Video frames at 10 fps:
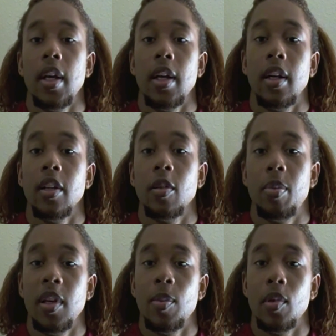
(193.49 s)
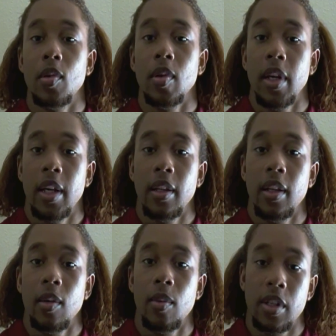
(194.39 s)
and other people in
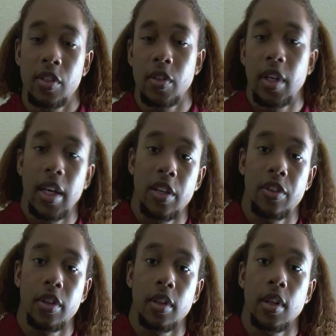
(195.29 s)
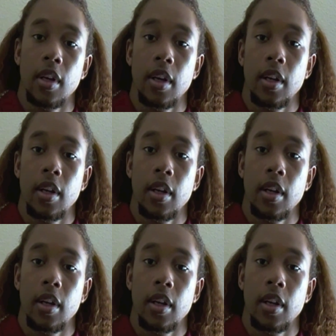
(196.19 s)
the Western Asian